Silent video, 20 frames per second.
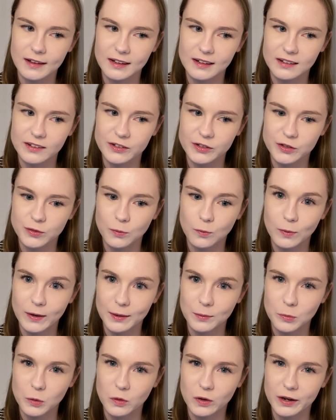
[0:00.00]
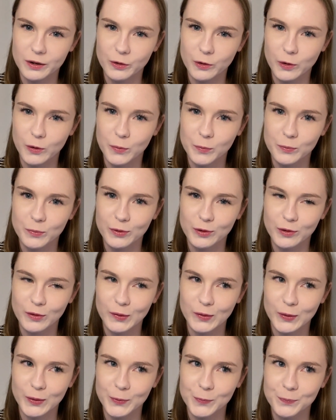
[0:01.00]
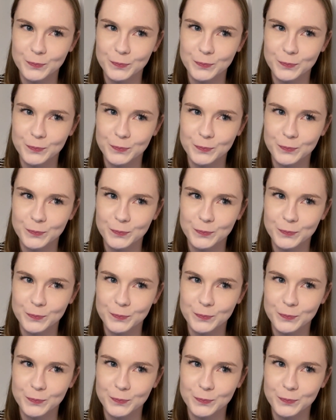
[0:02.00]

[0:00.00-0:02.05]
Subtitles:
English way more at home, so